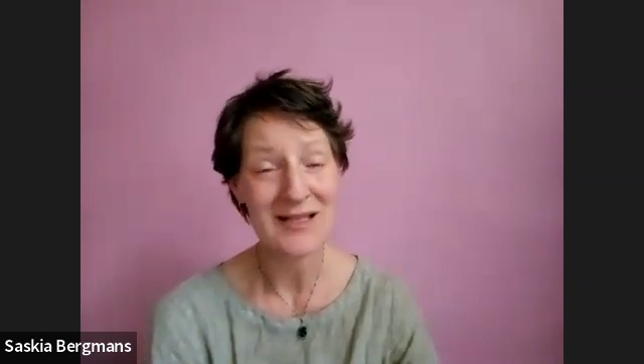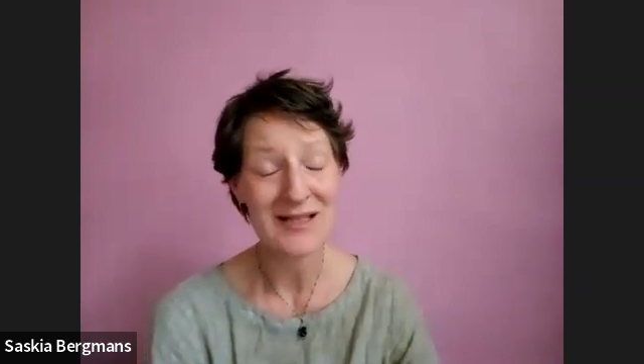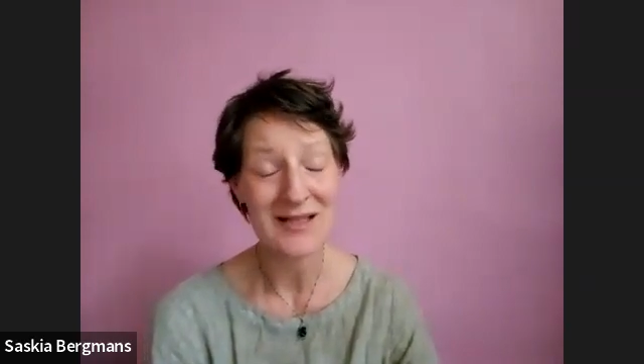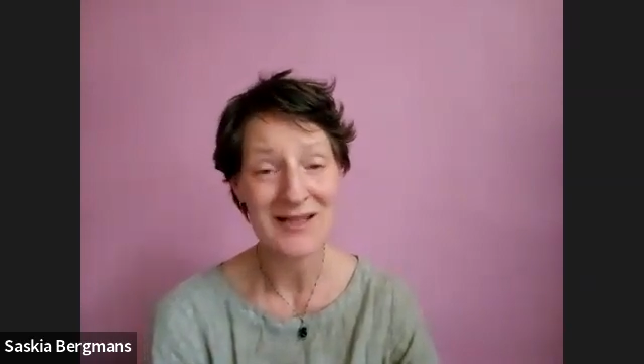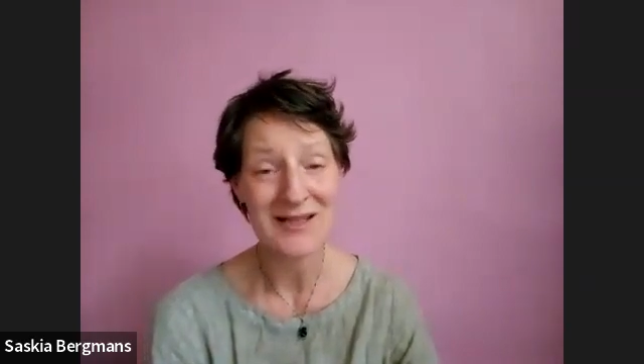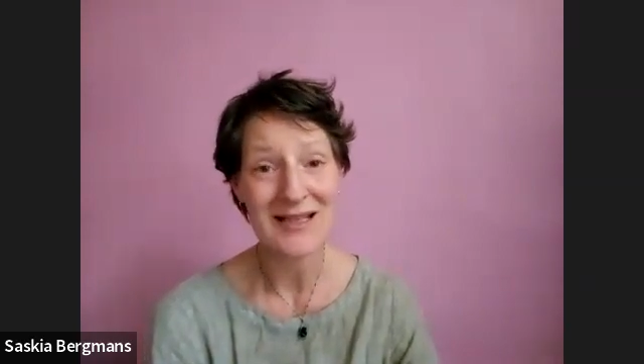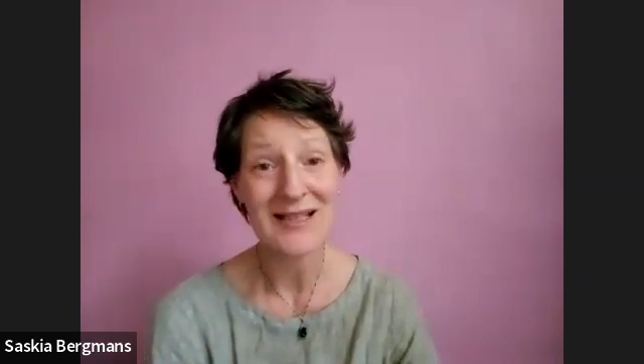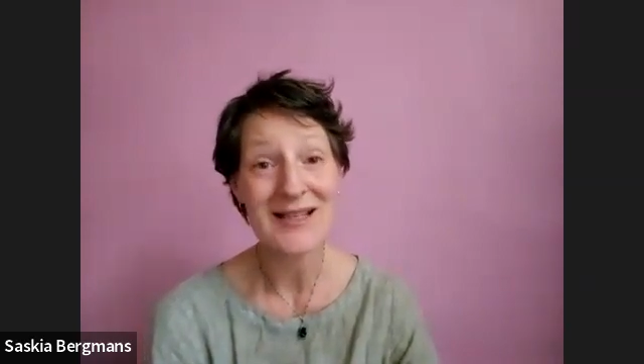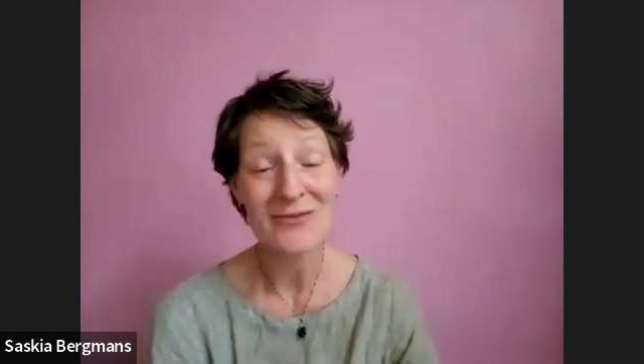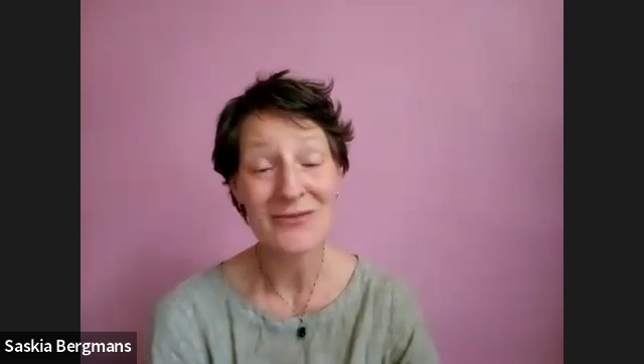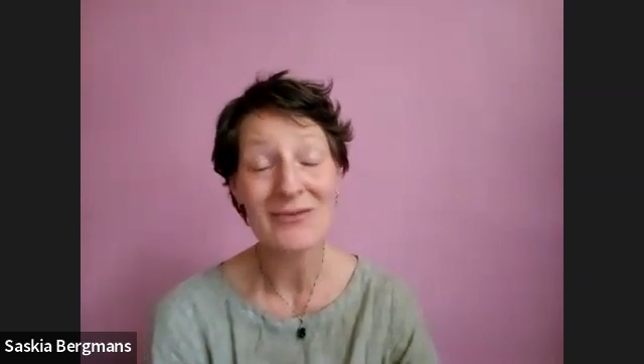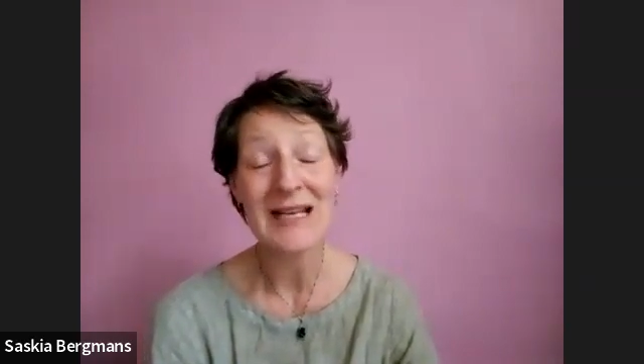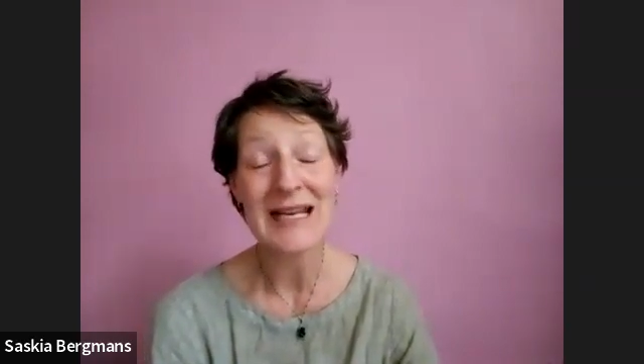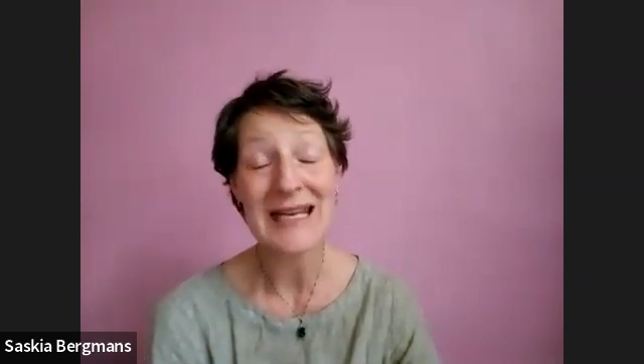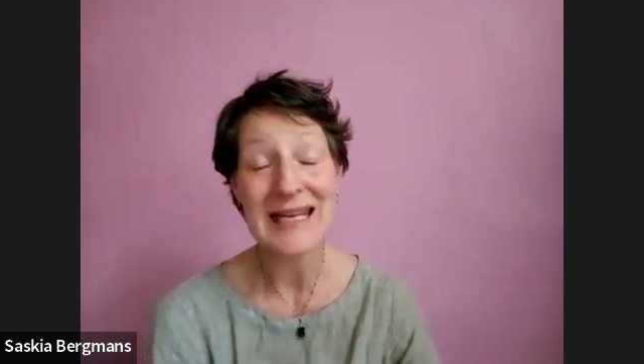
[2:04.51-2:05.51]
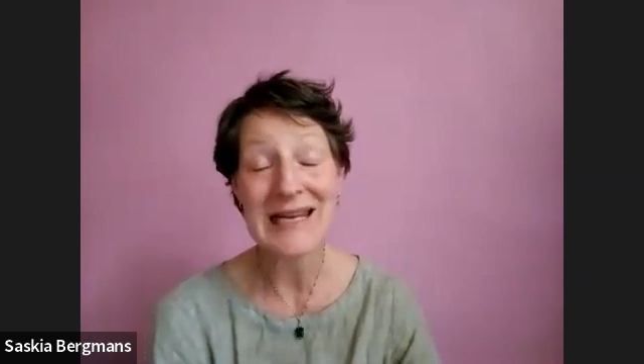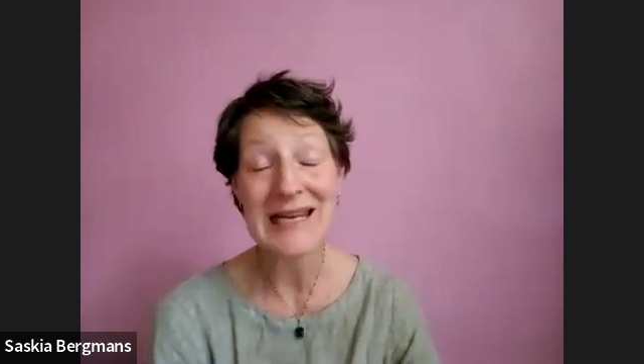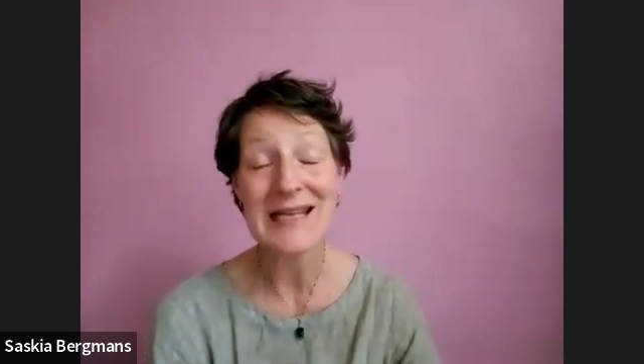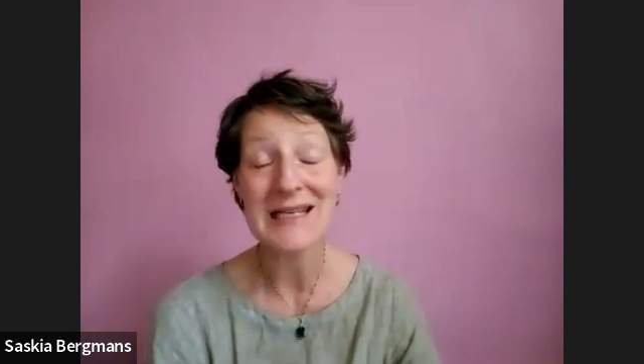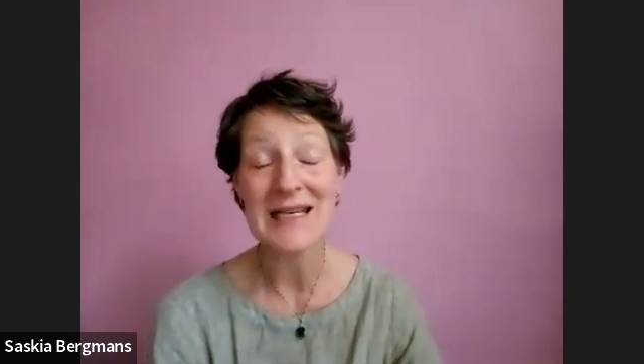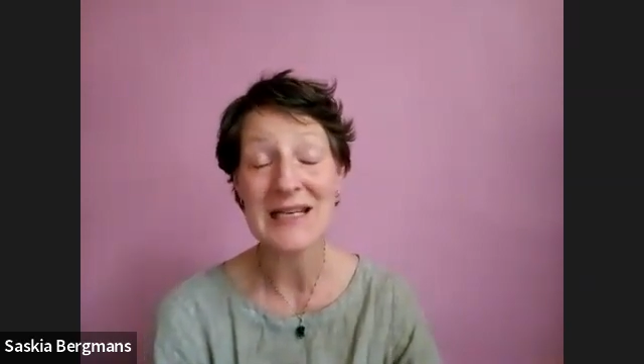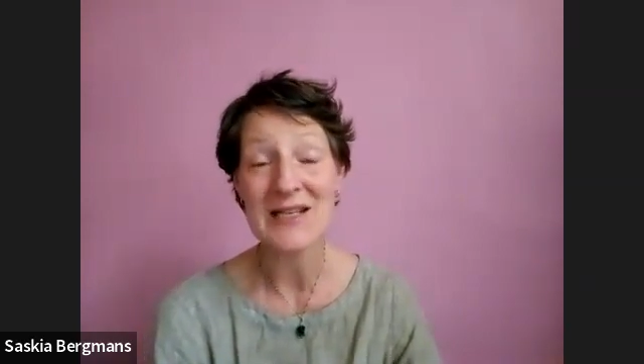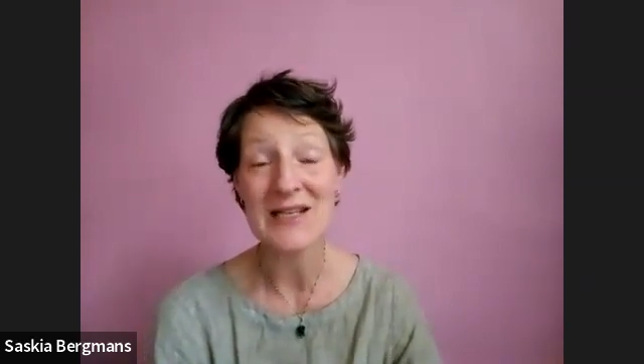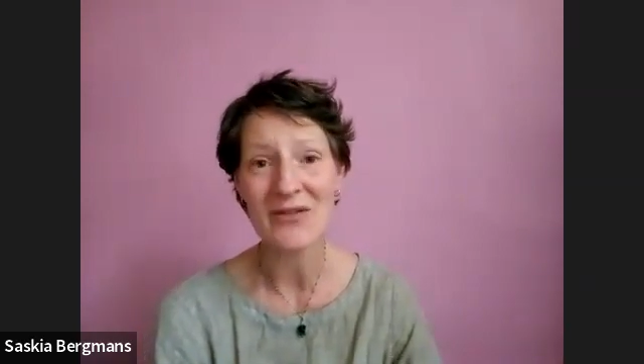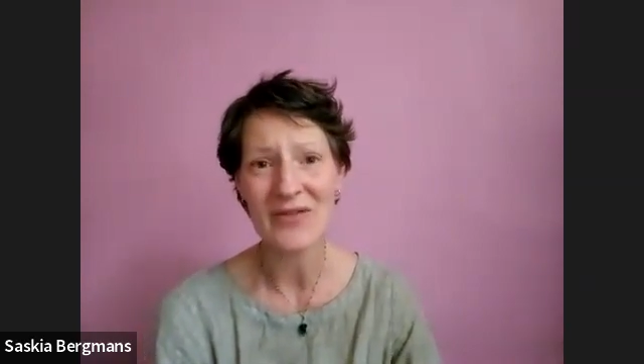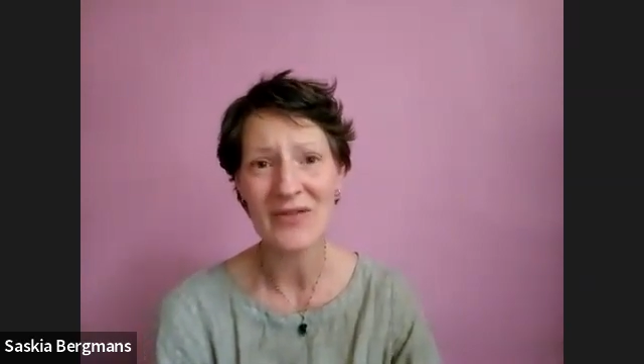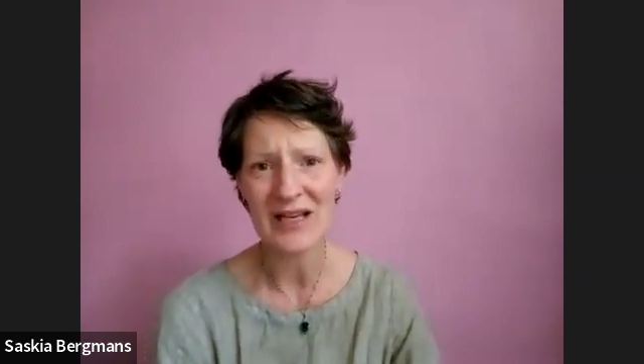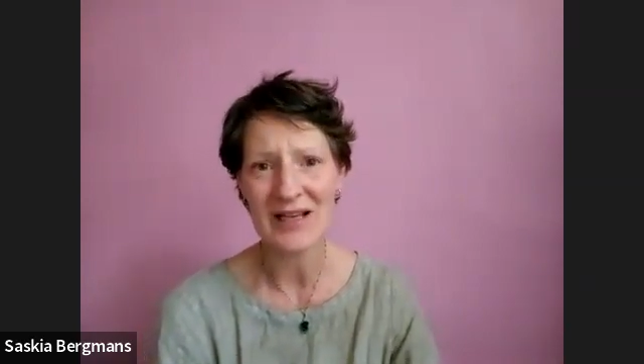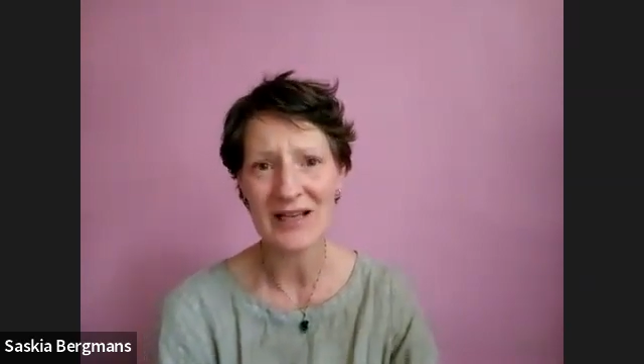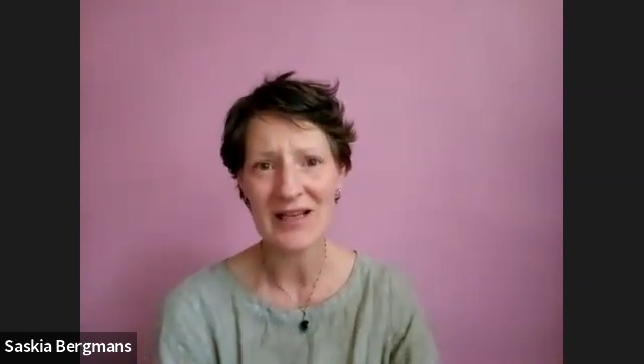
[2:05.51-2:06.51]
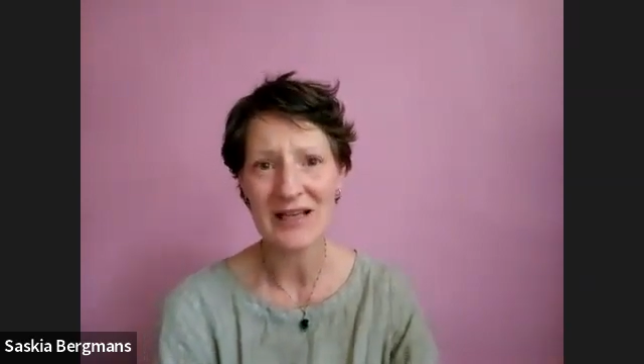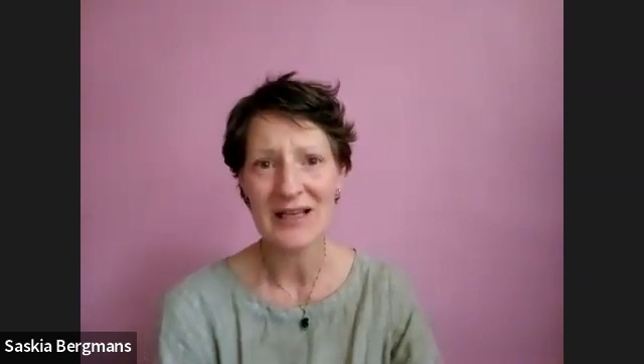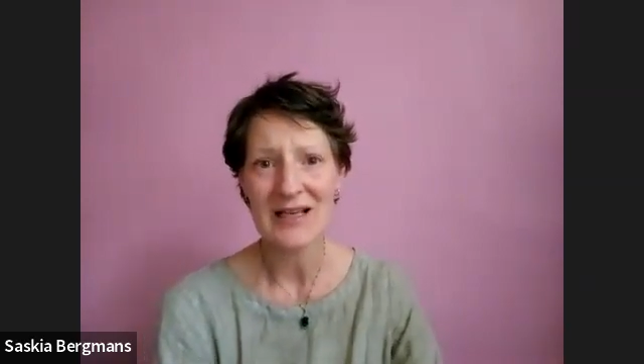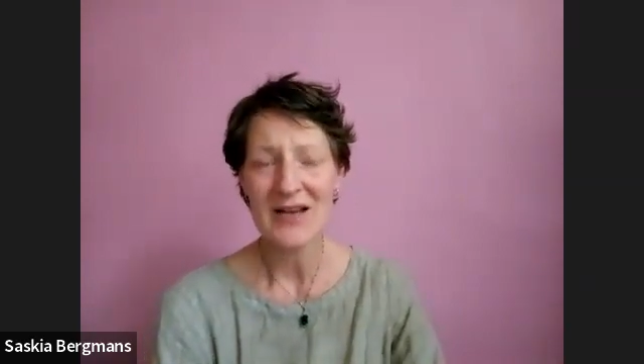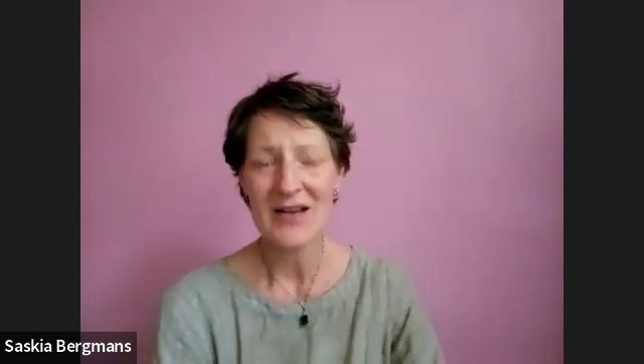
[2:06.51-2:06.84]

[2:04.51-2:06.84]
it's really easy to feel